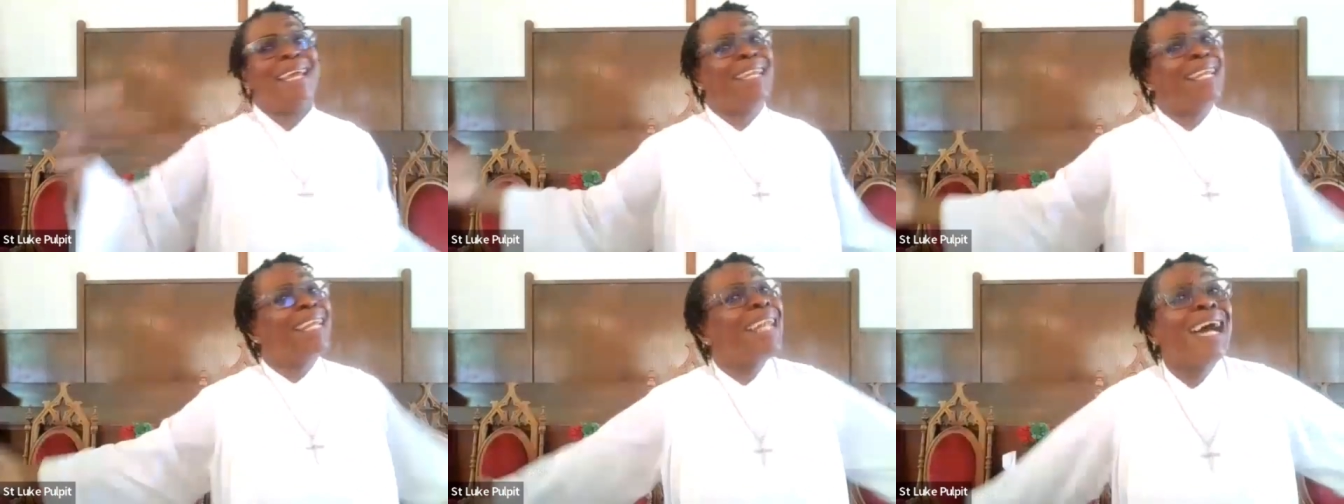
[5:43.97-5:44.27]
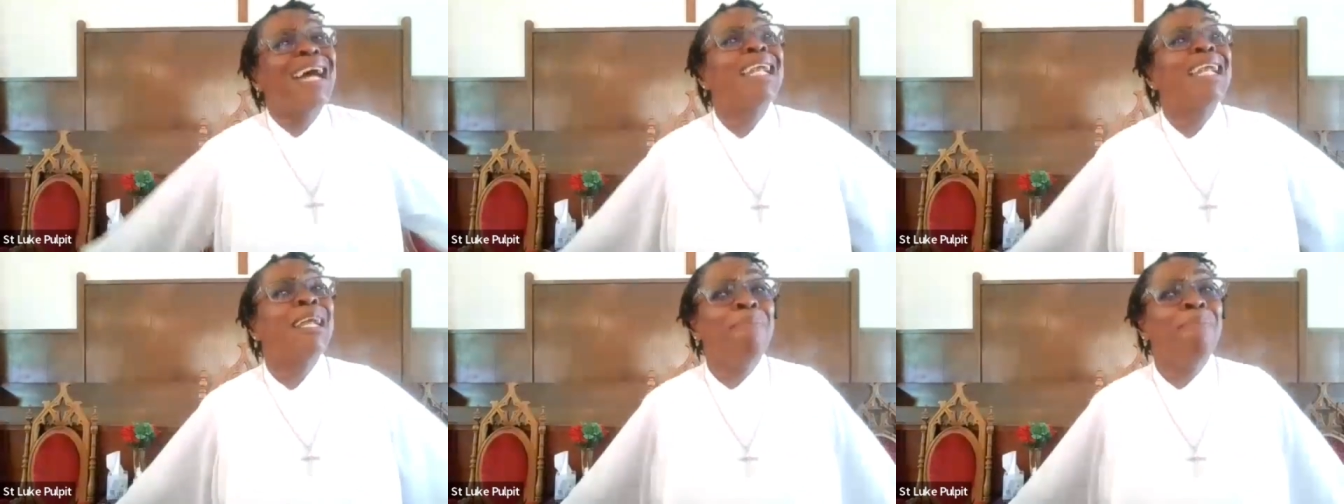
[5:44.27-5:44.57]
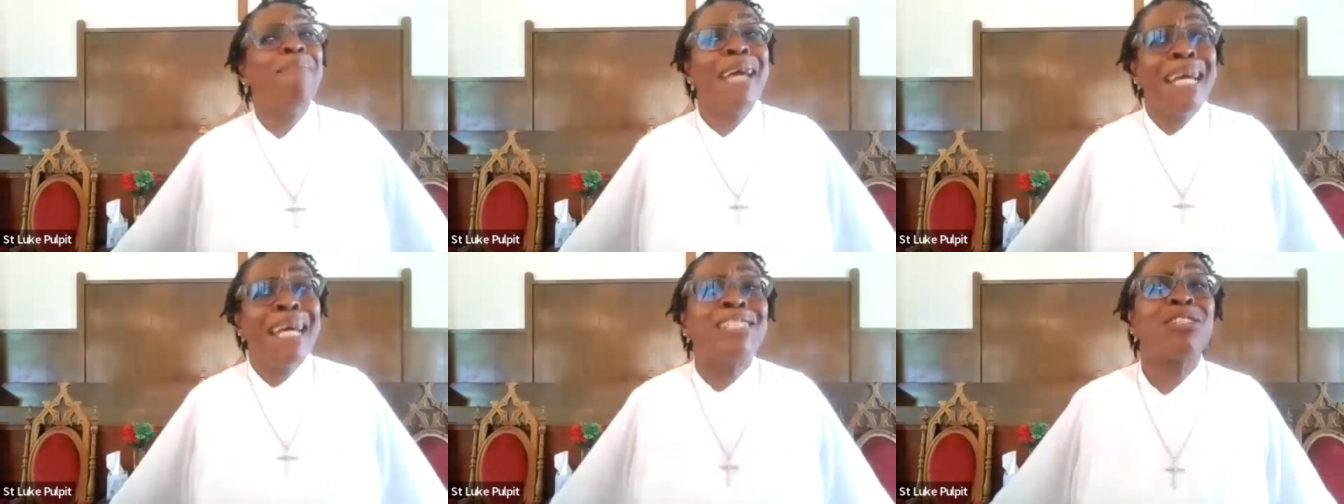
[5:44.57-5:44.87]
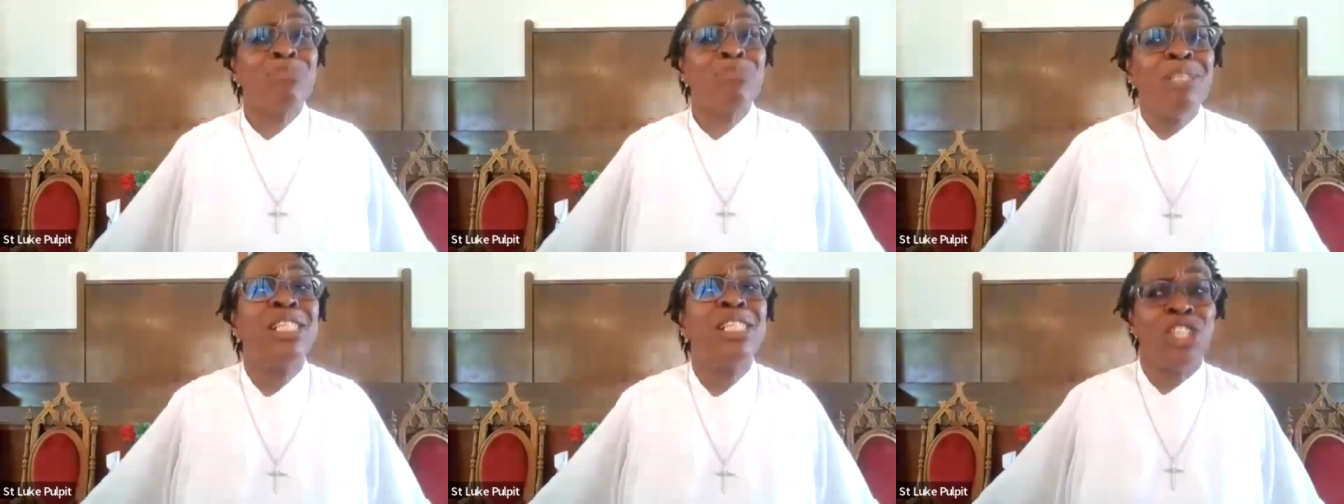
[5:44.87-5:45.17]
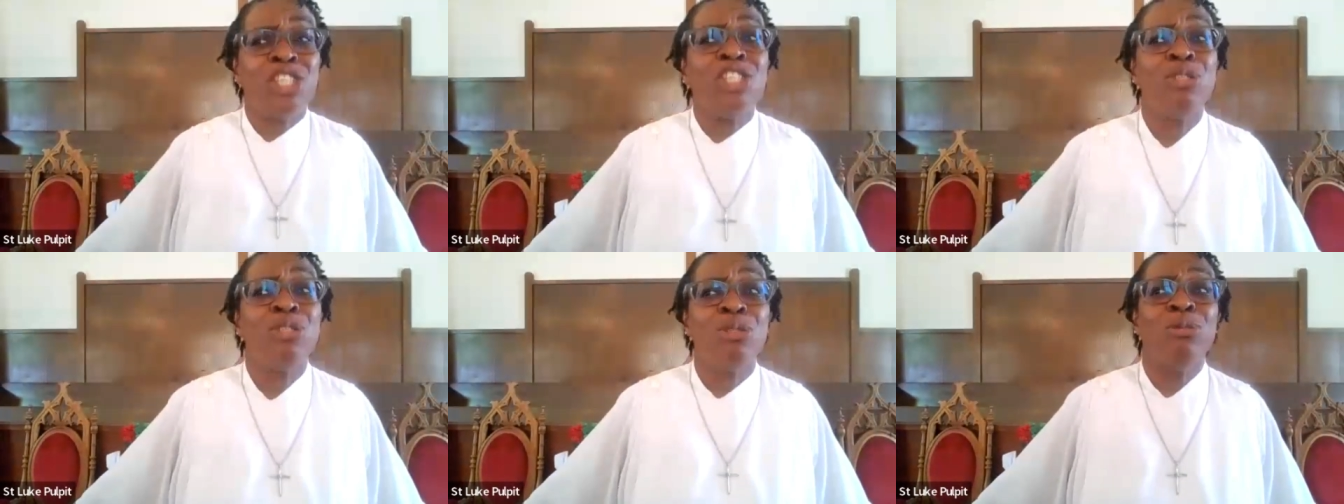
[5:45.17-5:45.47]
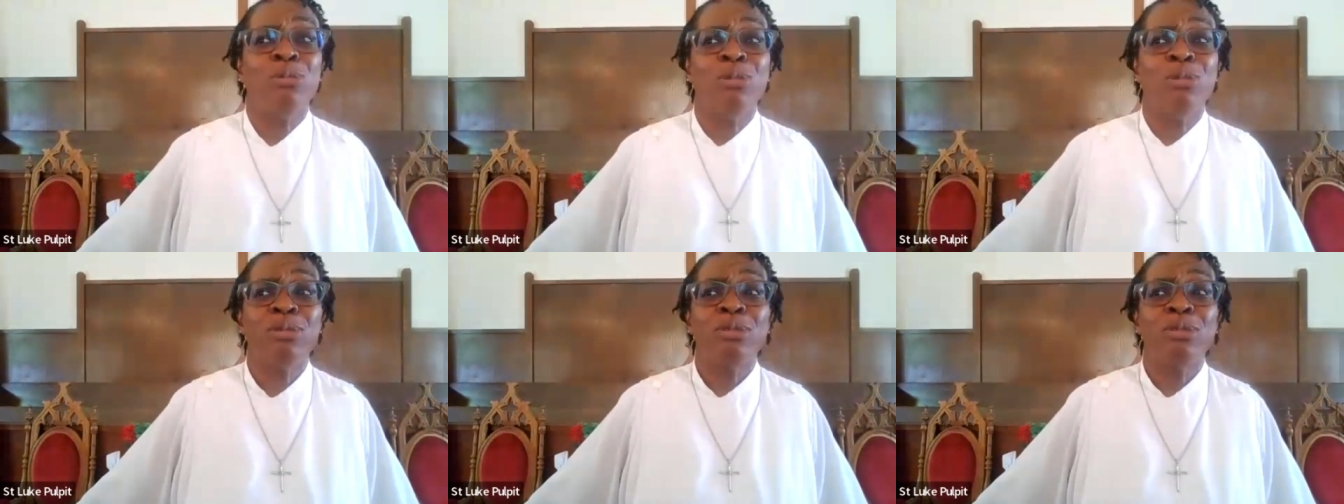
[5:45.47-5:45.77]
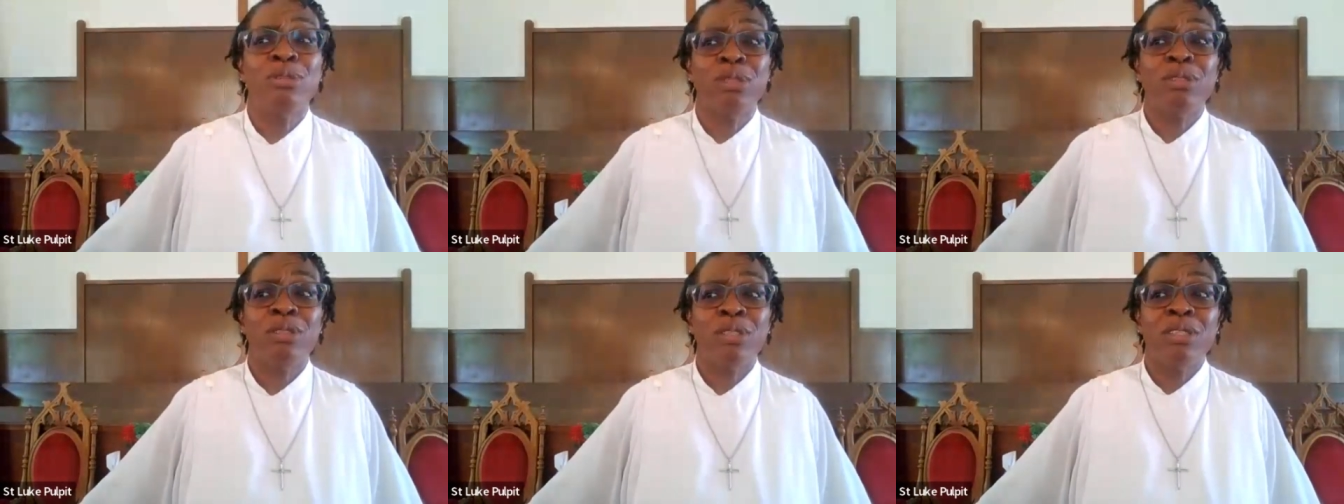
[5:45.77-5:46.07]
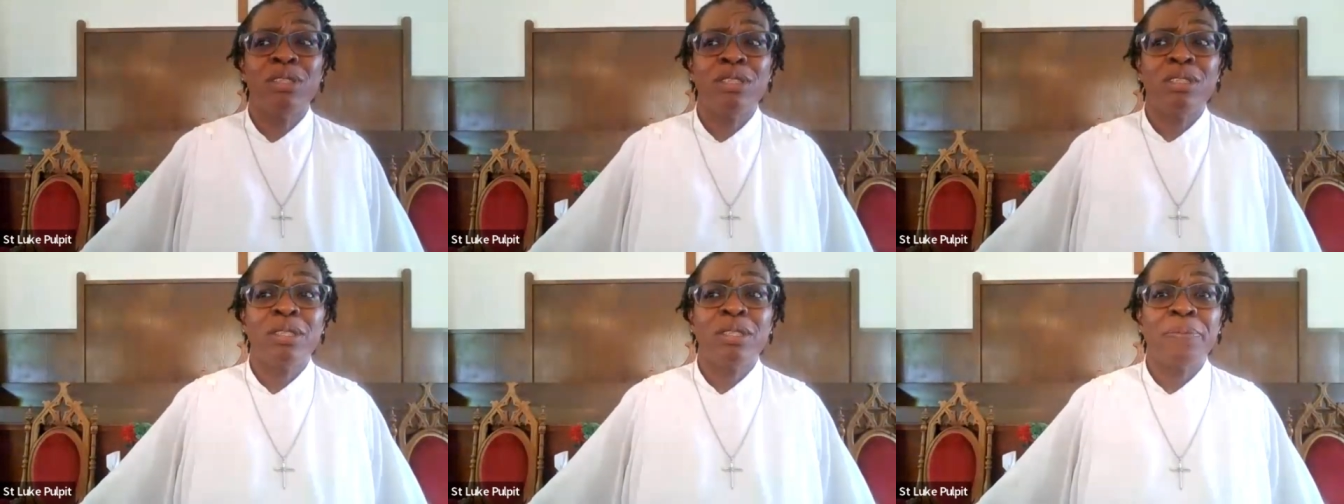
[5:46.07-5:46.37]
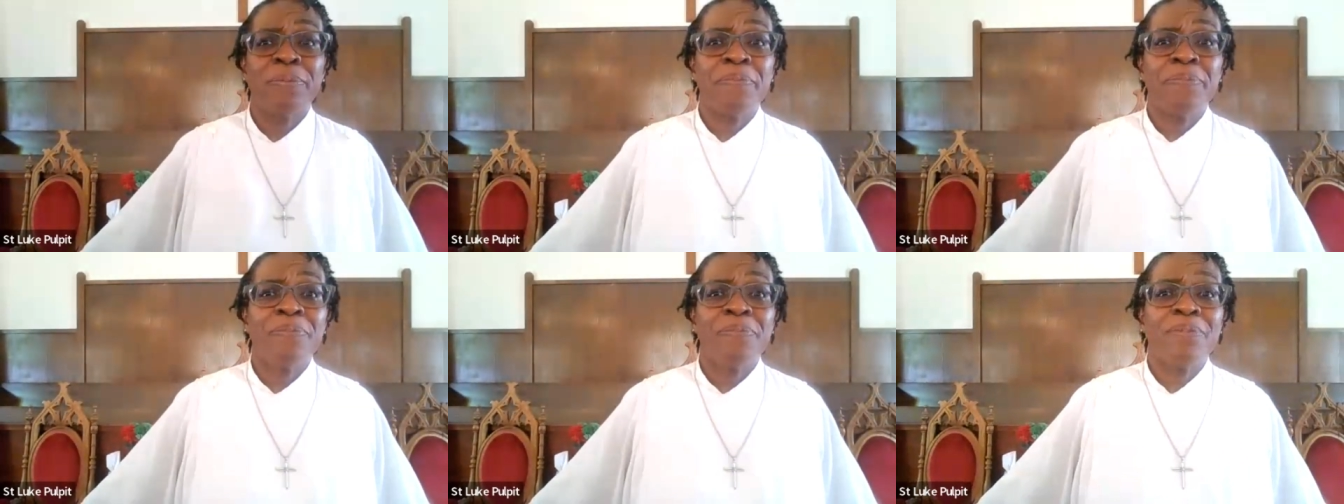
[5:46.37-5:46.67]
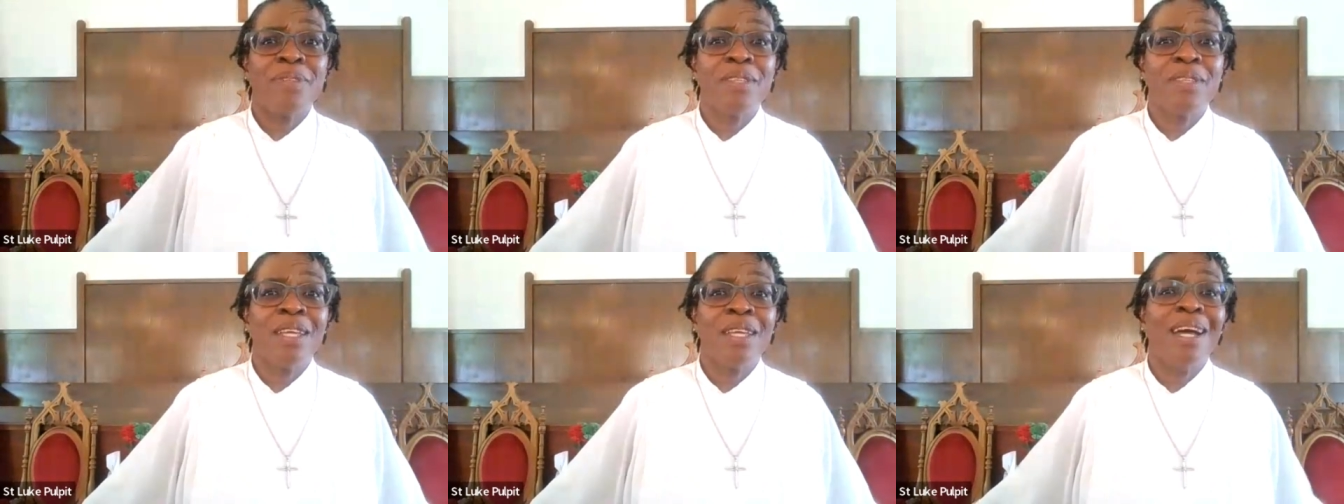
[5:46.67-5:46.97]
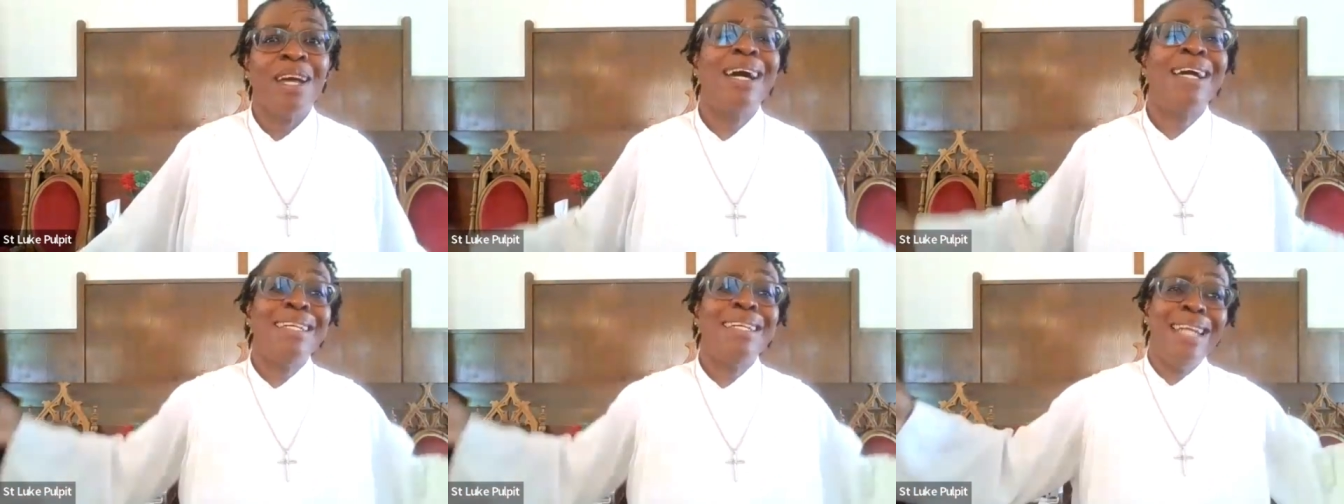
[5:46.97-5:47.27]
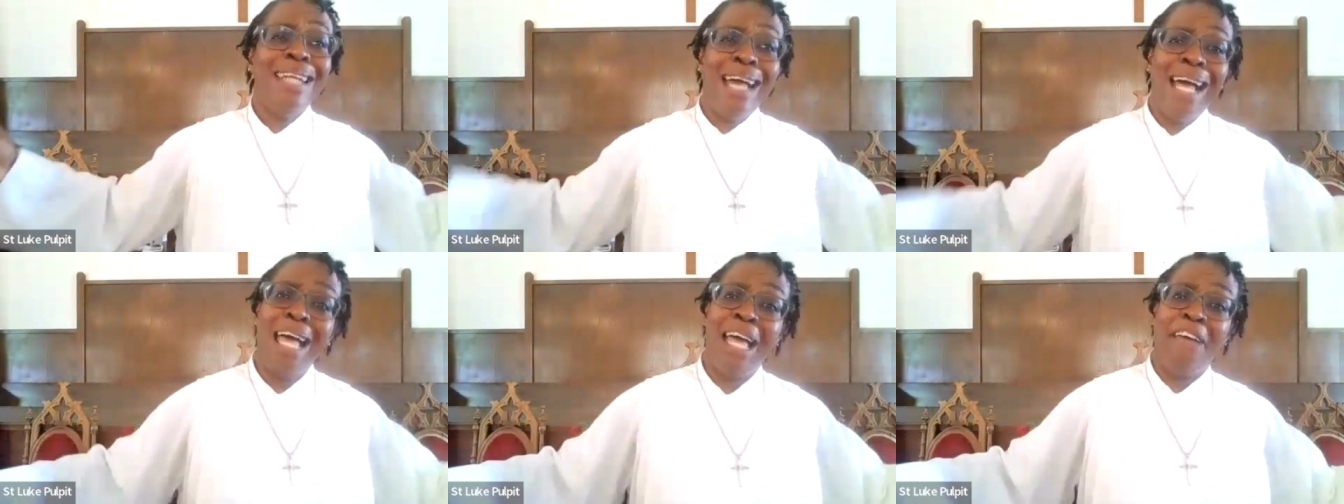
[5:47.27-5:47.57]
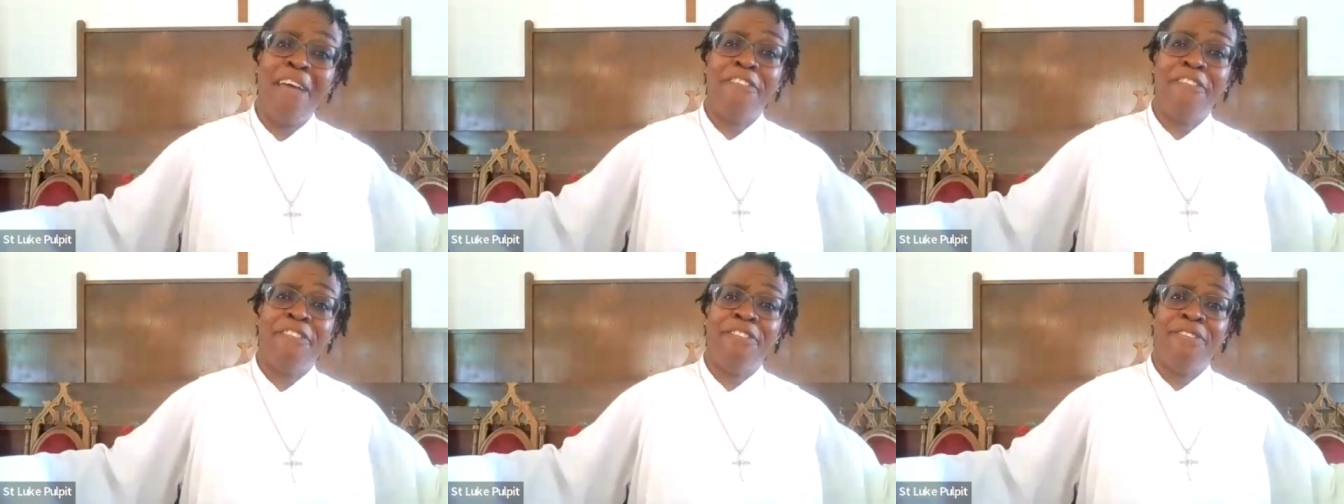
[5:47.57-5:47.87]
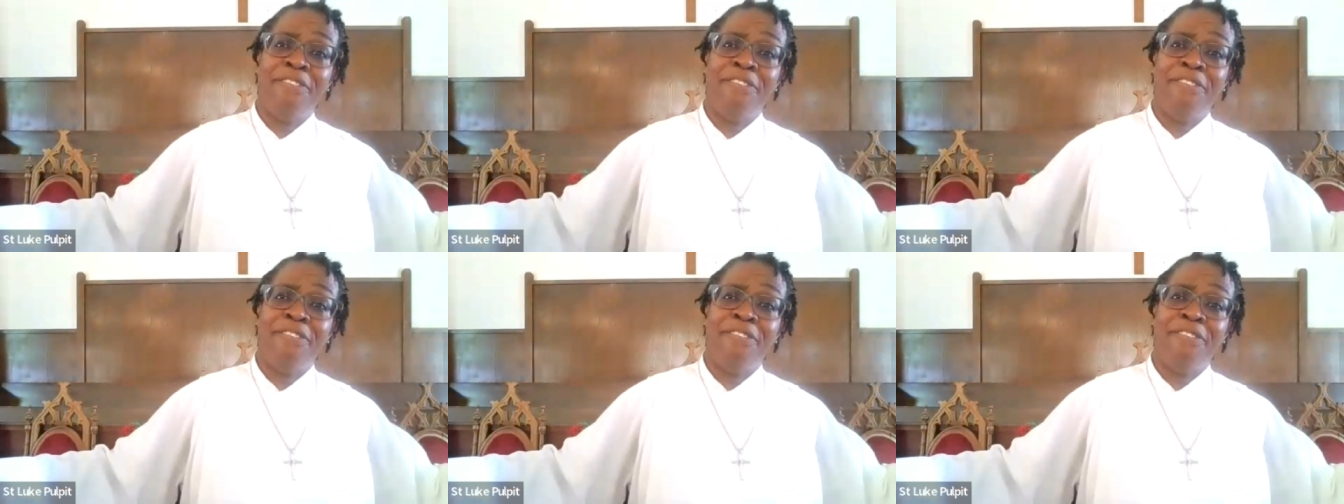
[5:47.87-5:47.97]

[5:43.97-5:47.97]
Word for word: and it ought to mess with you enough